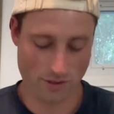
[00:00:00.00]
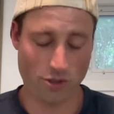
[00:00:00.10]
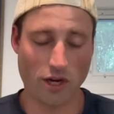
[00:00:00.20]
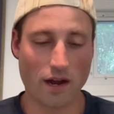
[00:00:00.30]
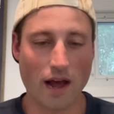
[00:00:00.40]

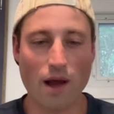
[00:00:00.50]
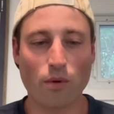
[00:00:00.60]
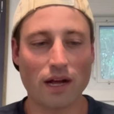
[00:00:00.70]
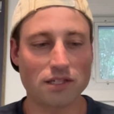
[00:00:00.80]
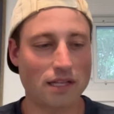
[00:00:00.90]
John, I
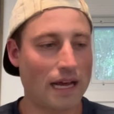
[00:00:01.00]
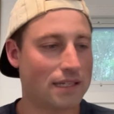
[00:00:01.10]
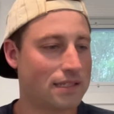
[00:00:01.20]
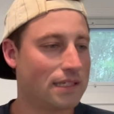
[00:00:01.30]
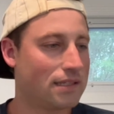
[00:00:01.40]
watched
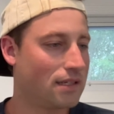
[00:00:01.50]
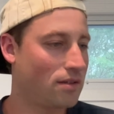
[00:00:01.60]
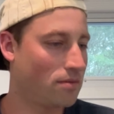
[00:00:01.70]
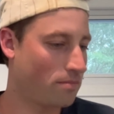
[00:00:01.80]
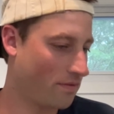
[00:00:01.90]
that
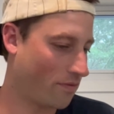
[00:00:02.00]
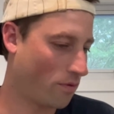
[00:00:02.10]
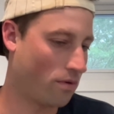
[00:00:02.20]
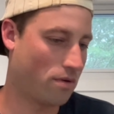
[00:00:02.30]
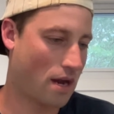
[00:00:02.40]
season before